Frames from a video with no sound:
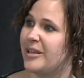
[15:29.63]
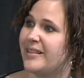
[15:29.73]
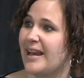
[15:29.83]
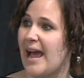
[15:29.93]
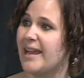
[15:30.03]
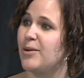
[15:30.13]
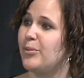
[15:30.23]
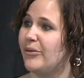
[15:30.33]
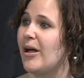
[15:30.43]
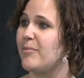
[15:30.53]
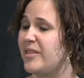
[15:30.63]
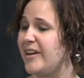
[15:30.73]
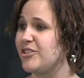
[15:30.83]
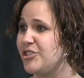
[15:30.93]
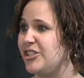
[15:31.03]
then I can pull up
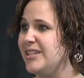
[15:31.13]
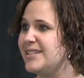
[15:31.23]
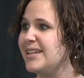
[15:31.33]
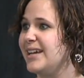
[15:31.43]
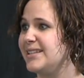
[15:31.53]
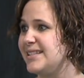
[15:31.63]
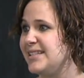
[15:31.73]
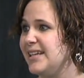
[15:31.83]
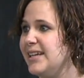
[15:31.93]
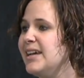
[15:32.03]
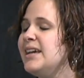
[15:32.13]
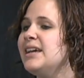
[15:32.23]
their sheet and see